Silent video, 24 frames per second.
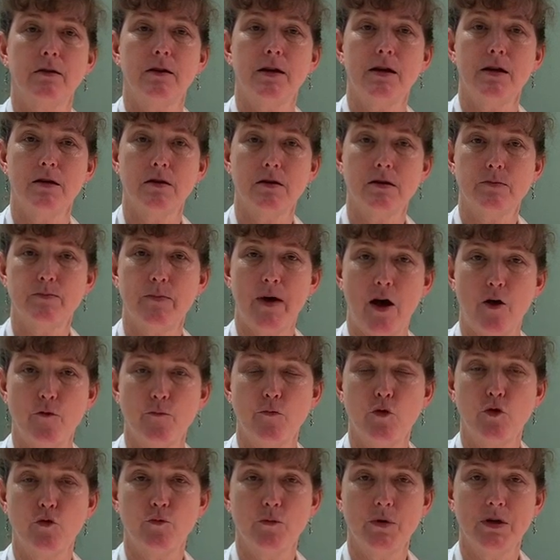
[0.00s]
his bowel
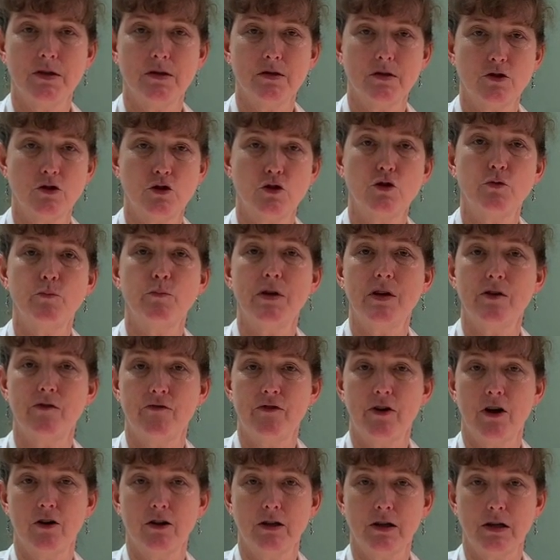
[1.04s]
movements should be
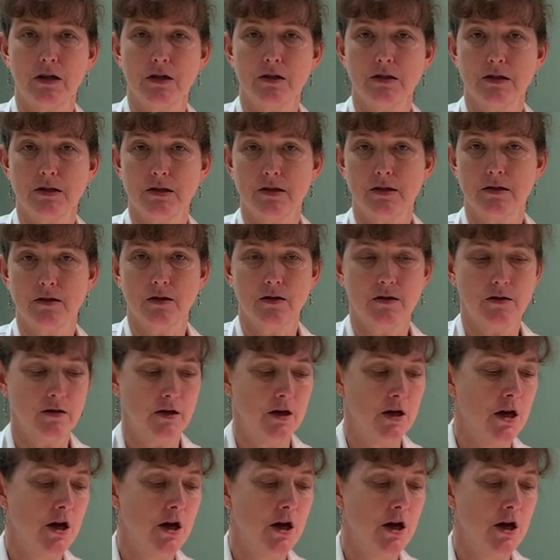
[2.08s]
fairly consistent.